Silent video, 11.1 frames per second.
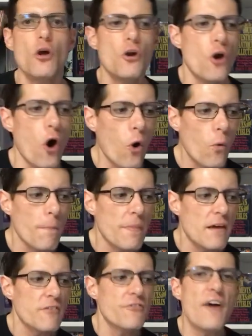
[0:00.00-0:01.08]
no
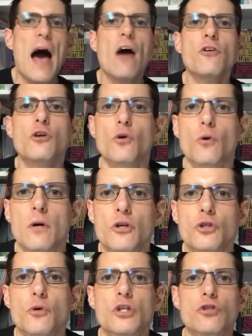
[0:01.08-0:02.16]
value
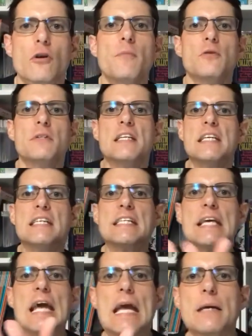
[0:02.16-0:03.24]
to attribute to these
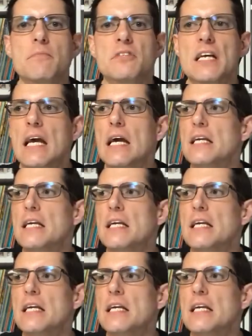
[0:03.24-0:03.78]
games.